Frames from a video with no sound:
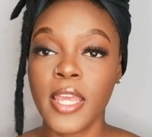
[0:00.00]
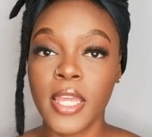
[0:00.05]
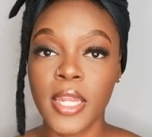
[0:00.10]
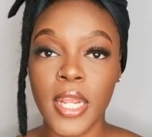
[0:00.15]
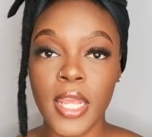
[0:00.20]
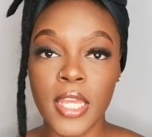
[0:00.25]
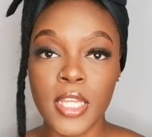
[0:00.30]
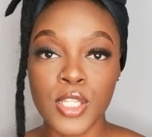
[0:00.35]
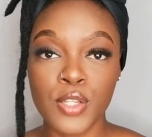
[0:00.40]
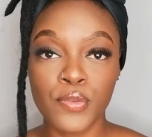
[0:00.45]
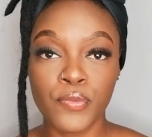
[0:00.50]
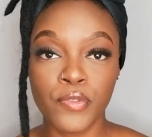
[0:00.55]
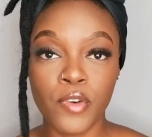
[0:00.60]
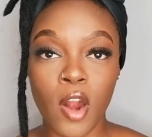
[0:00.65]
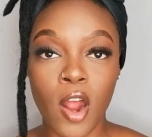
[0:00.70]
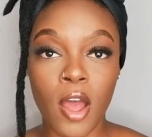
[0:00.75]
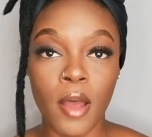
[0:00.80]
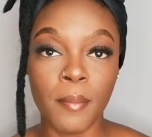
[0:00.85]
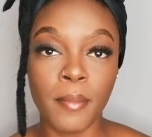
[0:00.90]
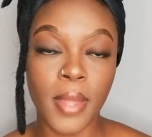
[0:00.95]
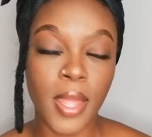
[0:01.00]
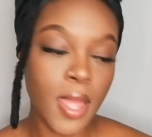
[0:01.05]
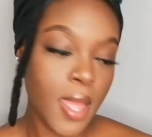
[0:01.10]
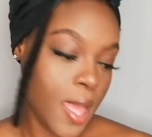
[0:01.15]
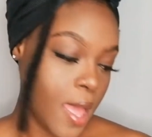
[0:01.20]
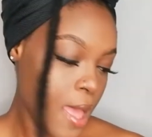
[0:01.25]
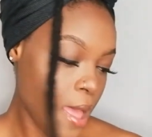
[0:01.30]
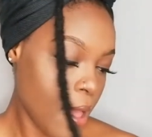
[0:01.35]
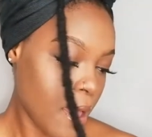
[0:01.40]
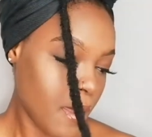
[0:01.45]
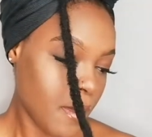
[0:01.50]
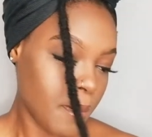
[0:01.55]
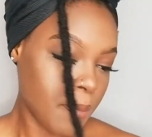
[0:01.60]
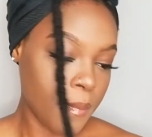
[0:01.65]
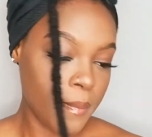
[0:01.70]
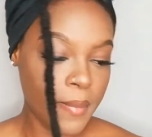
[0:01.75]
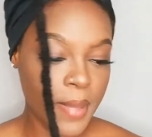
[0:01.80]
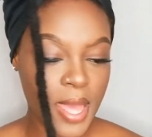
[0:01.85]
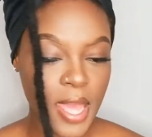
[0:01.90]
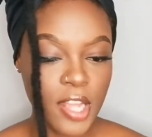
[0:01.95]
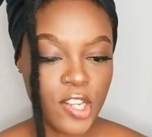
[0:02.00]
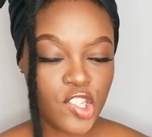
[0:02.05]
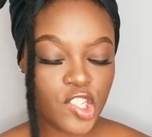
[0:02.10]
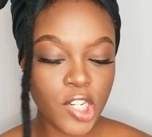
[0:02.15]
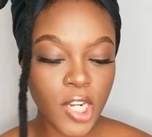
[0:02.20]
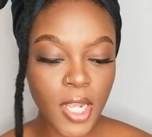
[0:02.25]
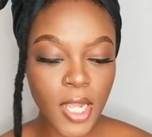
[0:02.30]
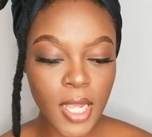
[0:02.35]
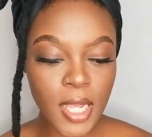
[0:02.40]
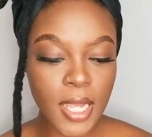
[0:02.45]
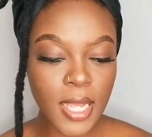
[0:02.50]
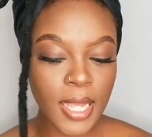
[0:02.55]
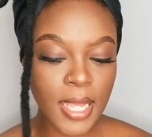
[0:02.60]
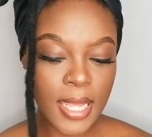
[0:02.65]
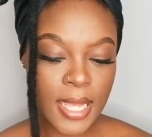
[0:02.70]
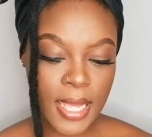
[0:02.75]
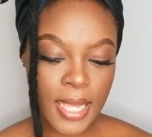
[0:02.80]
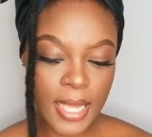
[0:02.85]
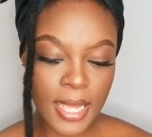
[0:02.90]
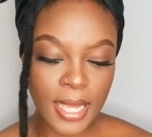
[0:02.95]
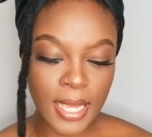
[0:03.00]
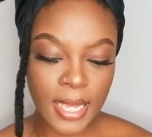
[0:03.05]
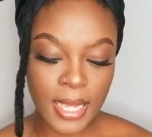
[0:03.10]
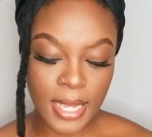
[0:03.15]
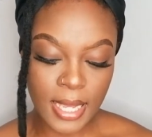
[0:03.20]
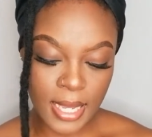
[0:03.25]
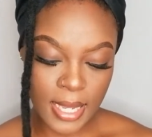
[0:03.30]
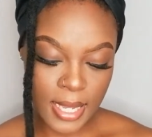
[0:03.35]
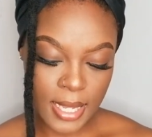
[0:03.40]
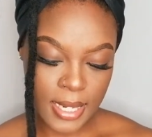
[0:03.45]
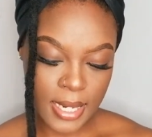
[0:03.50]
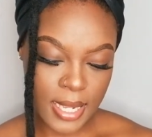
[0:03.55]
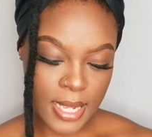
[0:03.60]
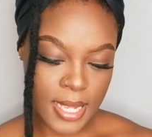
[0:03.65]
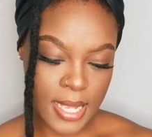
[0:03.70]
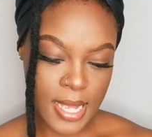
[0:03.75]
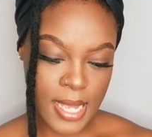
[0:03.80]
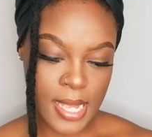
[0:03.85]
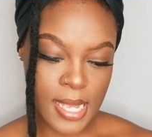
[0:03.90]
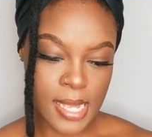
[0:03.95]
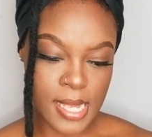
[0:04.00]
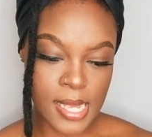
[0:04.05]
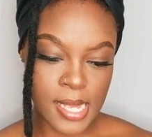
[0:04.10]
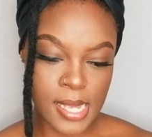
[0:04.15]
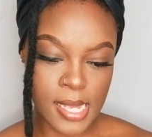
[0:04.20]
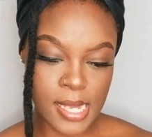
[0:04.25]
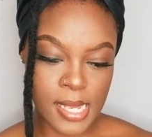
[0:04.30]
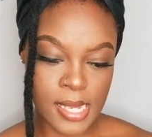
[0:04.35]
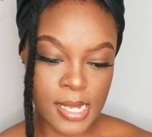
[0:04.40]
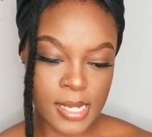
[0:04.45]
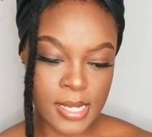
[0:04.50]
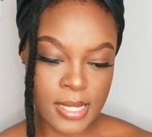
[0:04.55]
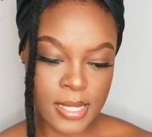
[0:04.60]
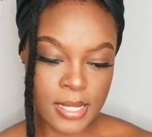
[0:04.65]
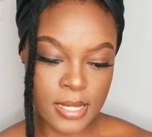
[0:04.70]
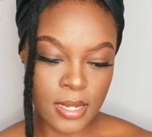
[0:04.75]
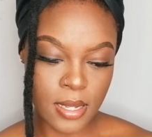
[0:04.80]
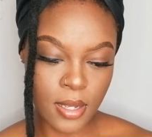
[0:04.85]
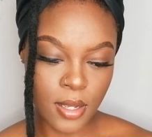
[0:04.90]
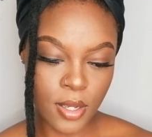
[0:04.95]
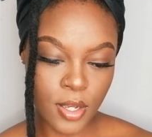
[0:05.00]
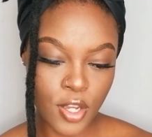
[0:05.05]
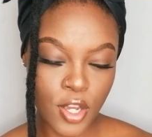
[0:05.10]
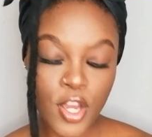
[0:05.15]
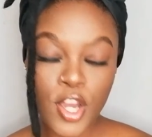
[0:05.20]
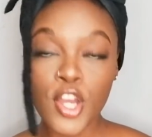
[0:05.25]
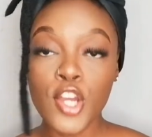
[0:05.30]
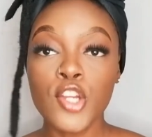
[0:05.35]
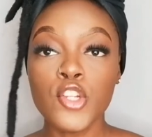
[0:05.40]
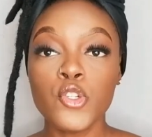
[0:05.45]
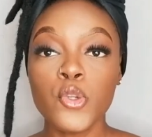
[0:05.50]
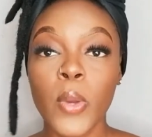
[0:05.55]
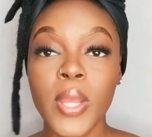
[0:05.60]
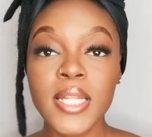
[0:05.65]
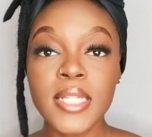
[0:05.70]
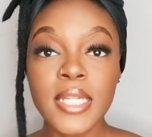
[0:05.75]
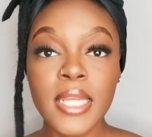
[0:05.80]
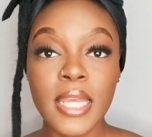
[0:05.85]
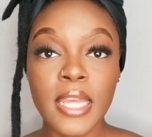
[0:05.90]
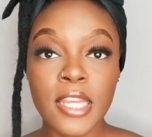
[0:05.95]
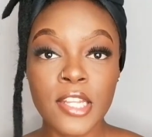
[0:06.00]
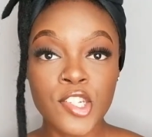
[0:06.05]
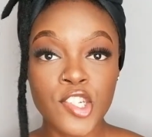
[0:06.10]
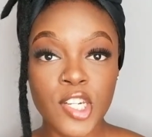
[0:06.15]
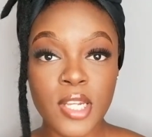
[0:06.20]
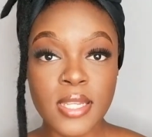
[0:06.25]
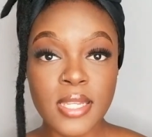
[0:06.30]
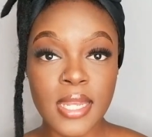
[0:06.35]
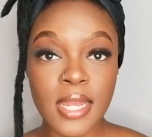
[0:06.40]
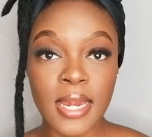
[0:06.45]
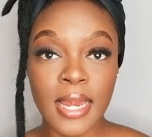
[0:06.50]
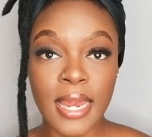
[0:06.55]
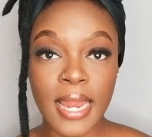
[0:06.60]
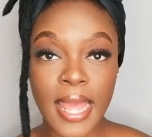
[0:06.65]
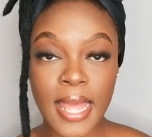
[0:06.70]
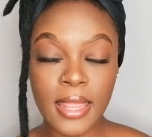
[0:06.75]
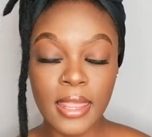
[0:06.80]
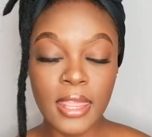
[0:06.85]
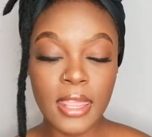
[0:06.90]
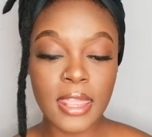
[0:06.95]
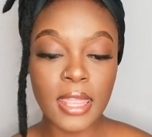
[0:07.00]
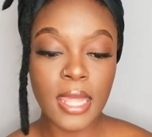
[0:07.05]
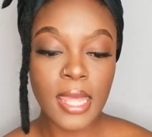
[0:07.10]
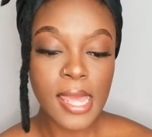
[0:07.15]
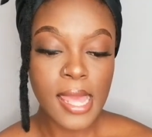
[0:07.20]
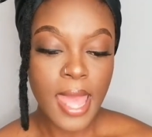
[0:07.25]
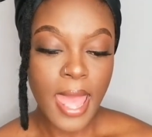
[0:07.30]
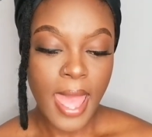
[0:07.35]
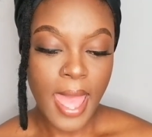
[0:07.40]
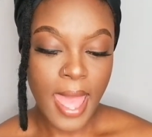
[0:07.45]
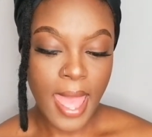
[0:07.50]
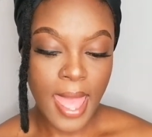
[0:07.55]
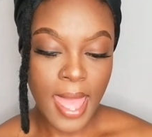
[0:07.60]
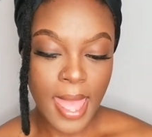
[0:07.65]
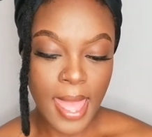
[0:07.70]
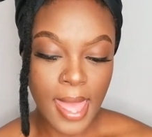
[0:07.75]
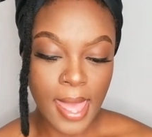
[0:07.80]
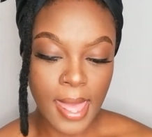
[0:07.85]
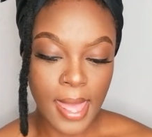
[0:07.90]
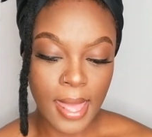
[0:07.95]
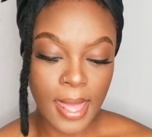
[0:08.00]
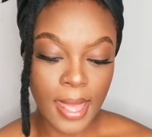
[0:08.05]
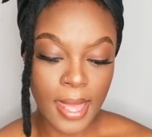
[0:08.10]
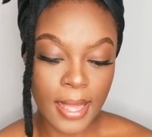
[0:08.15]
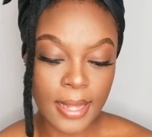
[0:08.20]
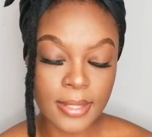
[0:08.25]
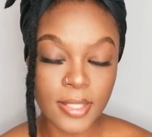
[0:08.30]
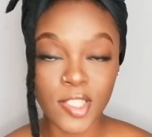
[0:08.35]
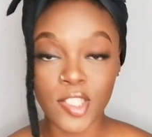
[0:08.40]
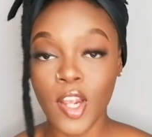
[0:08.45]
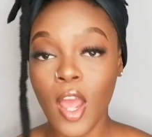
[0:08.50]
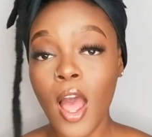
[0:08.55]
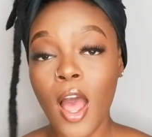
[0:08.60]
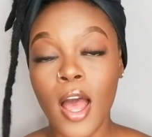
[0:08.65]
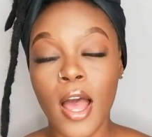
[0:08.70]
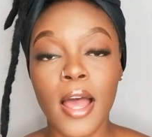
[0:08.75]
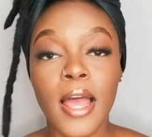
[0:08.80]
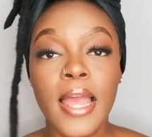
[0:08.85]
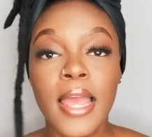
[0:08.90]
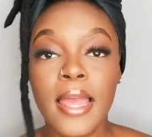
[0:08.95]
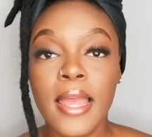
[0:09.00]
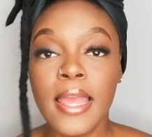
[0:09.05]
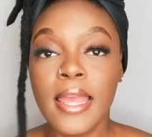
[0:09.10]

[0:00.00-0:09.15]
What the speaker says: It is from Magic. It is 20 inches in length, and yeah,